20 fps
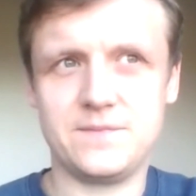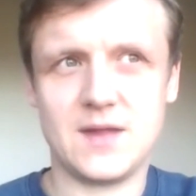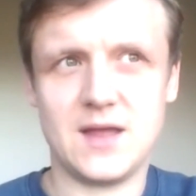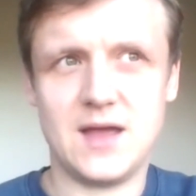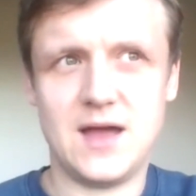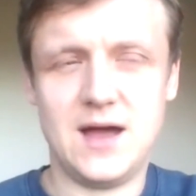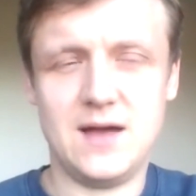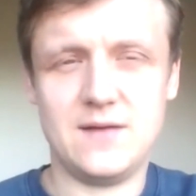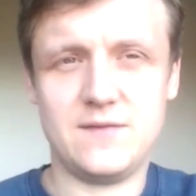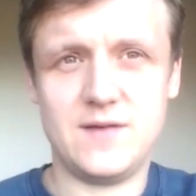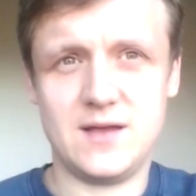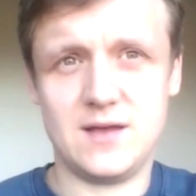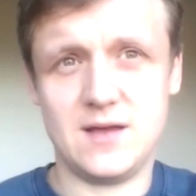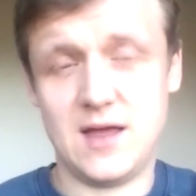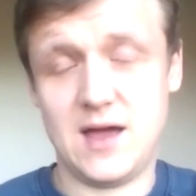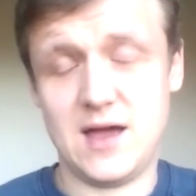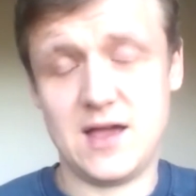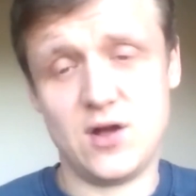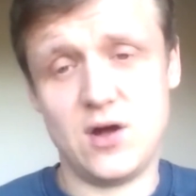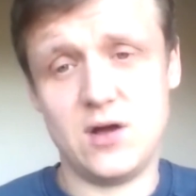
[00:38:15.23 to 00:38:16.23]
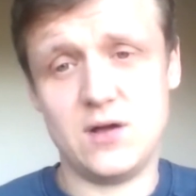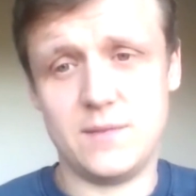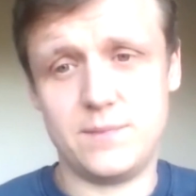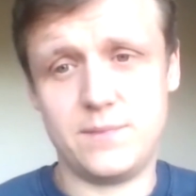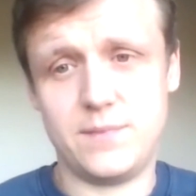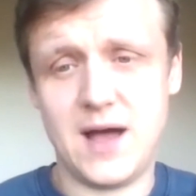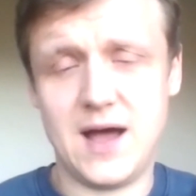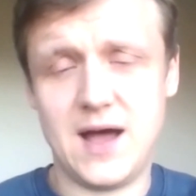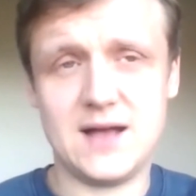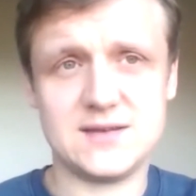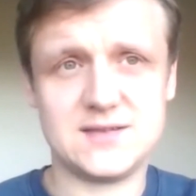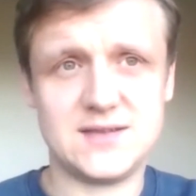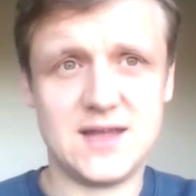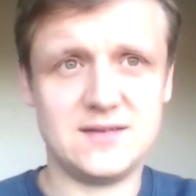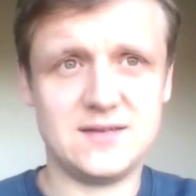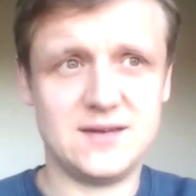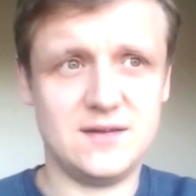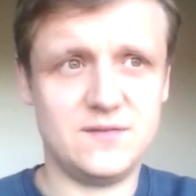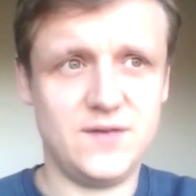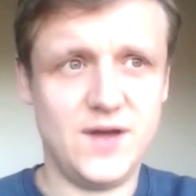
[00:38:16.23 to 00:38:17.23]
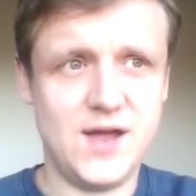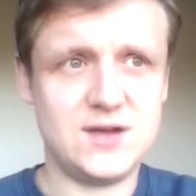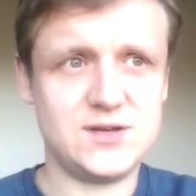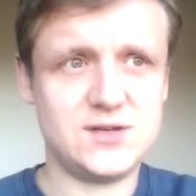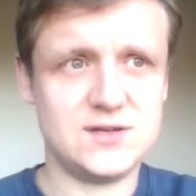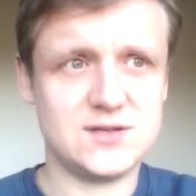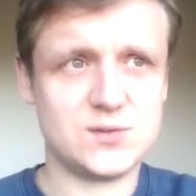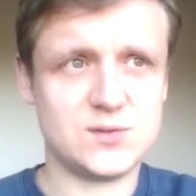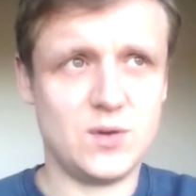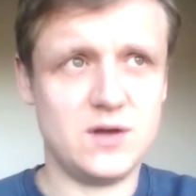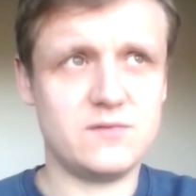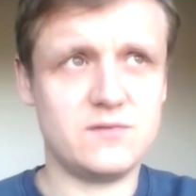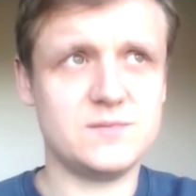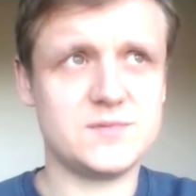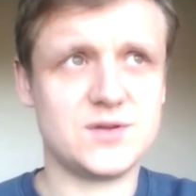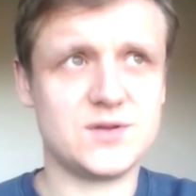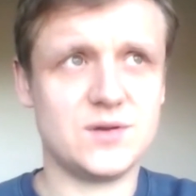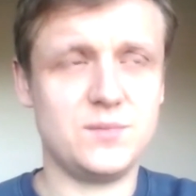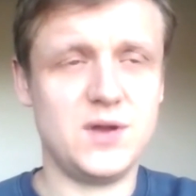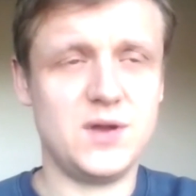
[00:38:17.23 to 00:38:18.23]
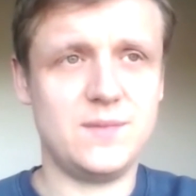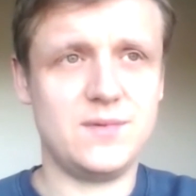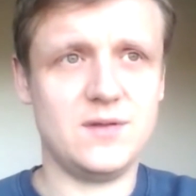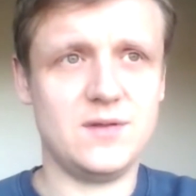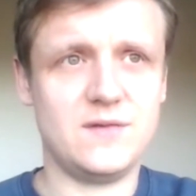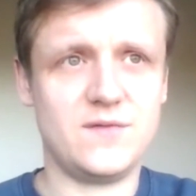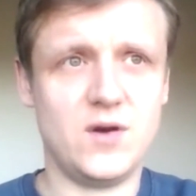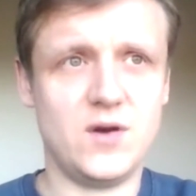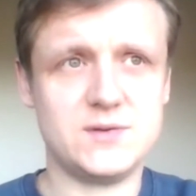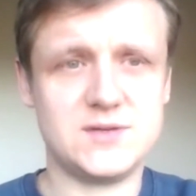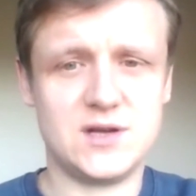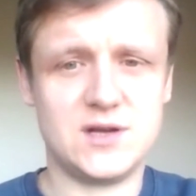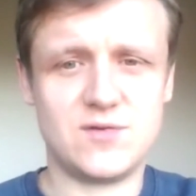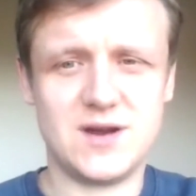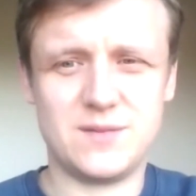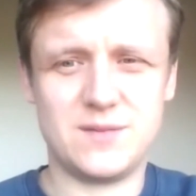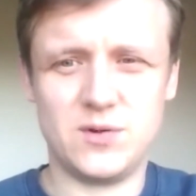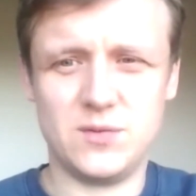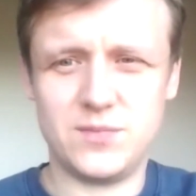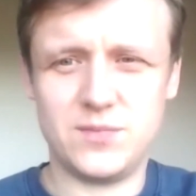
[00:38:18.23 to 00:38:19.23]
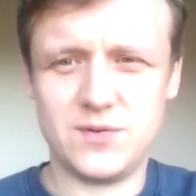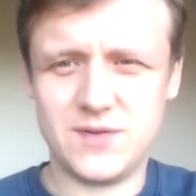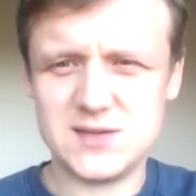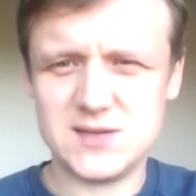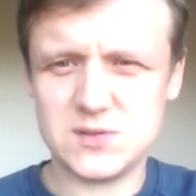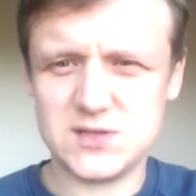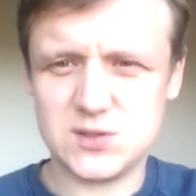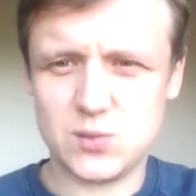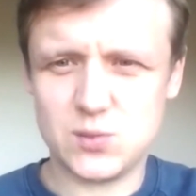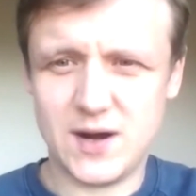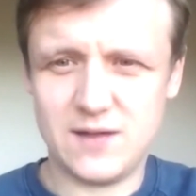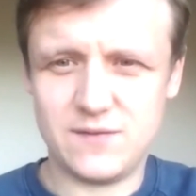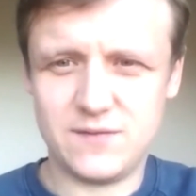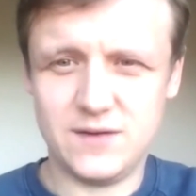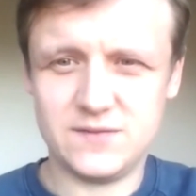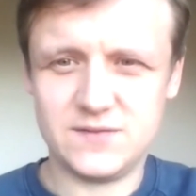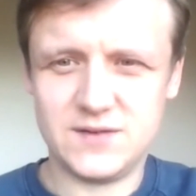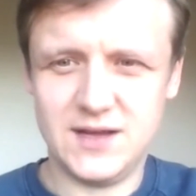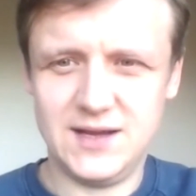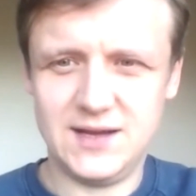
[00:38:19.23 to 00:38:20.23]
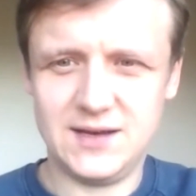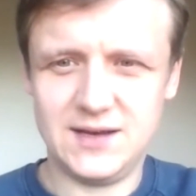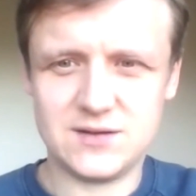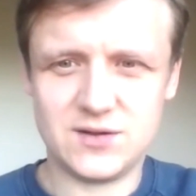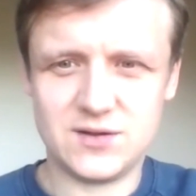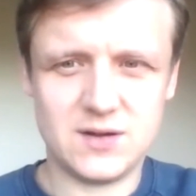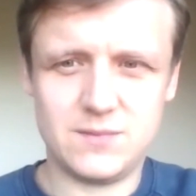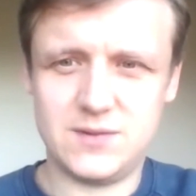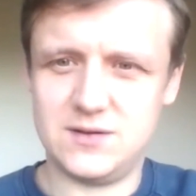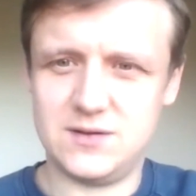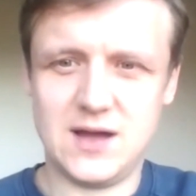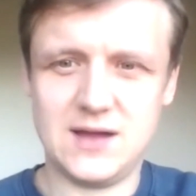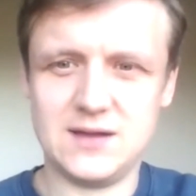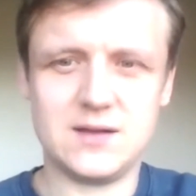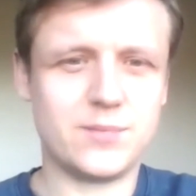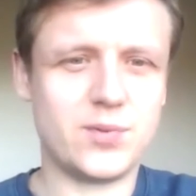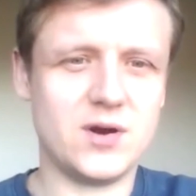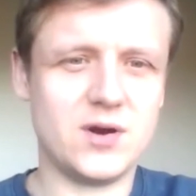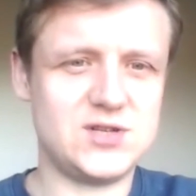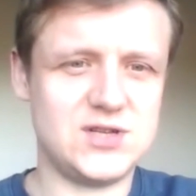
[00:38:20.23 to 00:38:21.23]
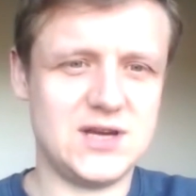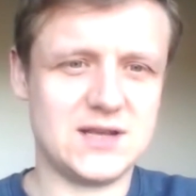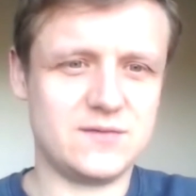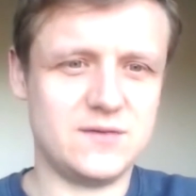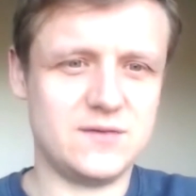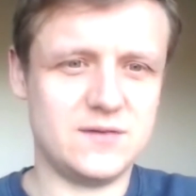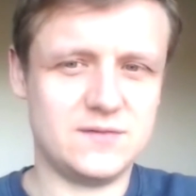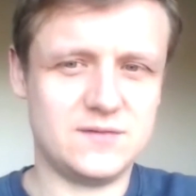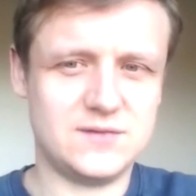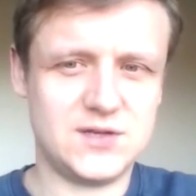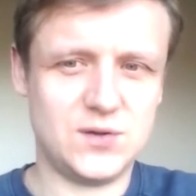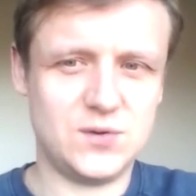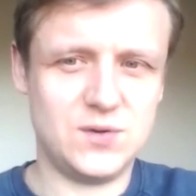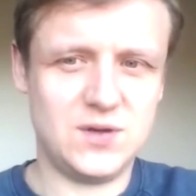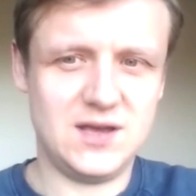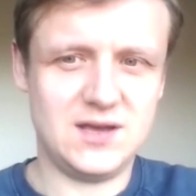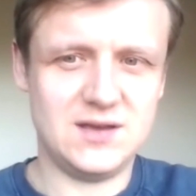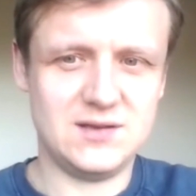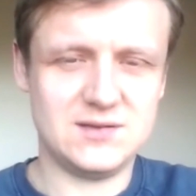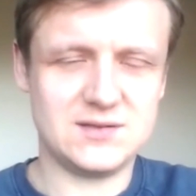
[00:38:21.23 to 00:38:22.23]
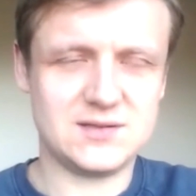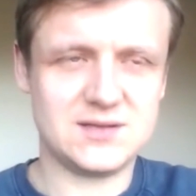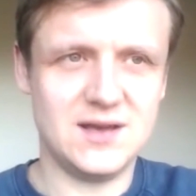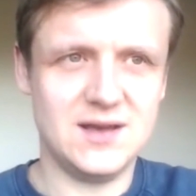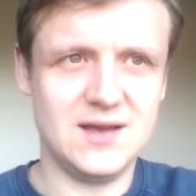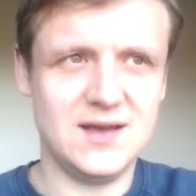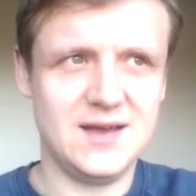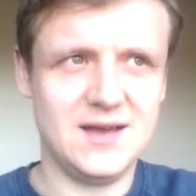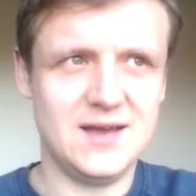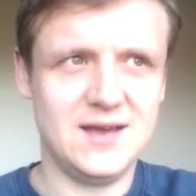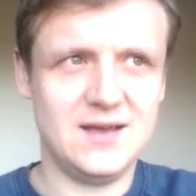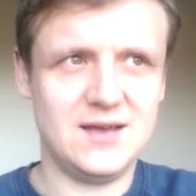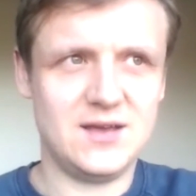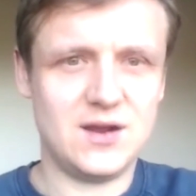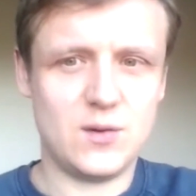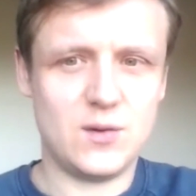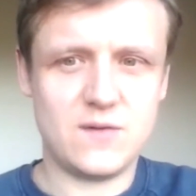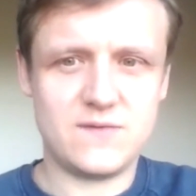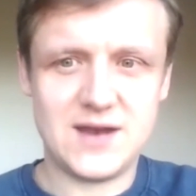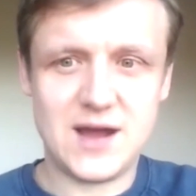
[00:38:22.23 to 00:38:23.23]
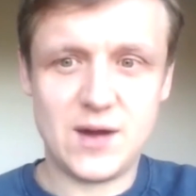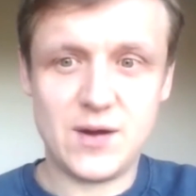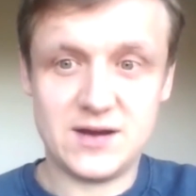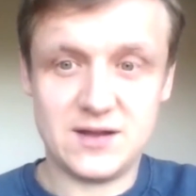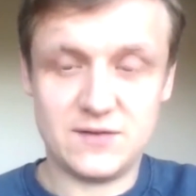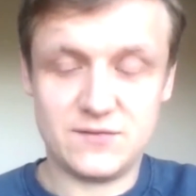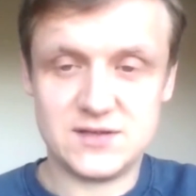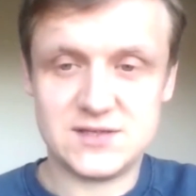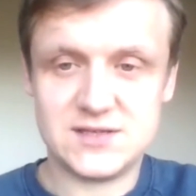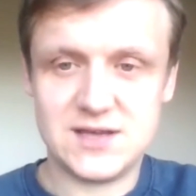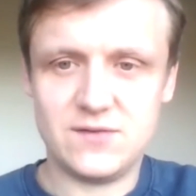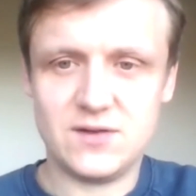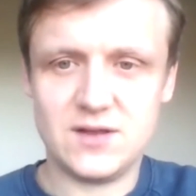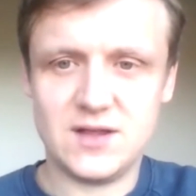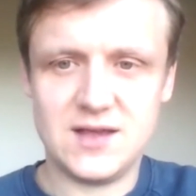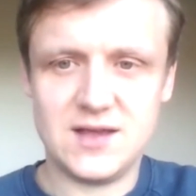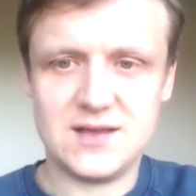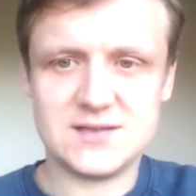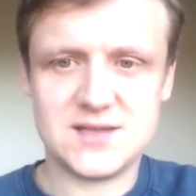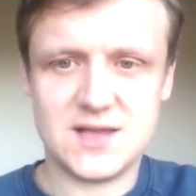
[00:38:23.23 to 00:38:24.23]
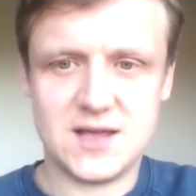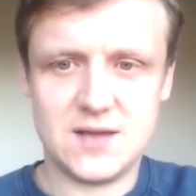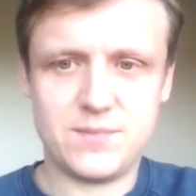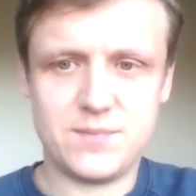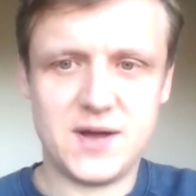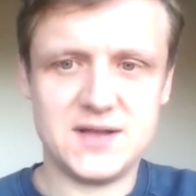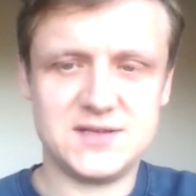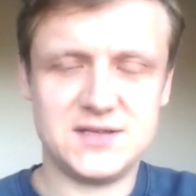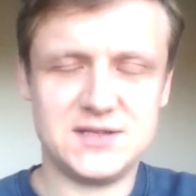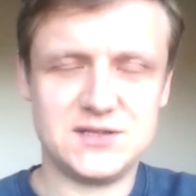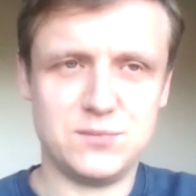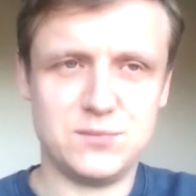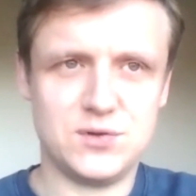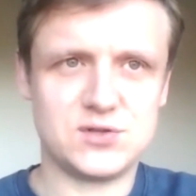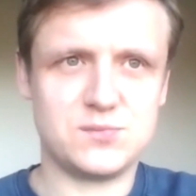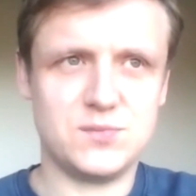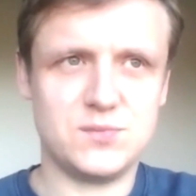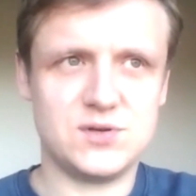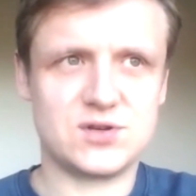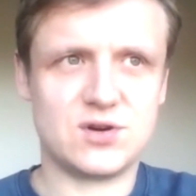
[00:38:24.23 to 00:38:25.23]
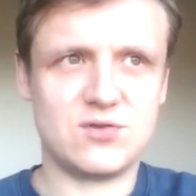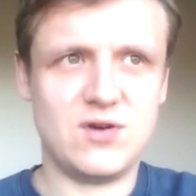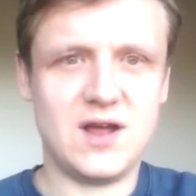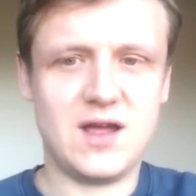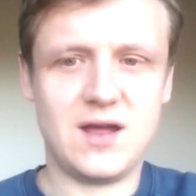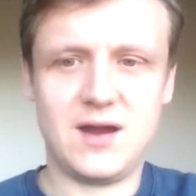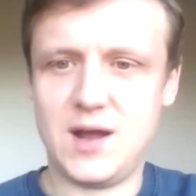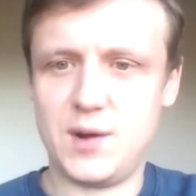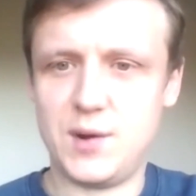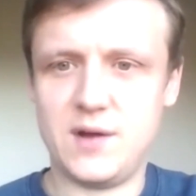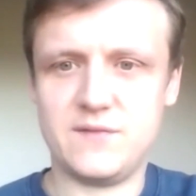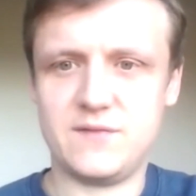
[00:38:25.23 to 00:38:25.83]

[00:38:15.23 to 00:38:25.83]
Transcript: I think I got a part standing ovation as well from some people who thought it was incredible. But this was 2015. I'd only been on the project for 2 years. You know, we've now had it for 7 years. The impact is much greater now.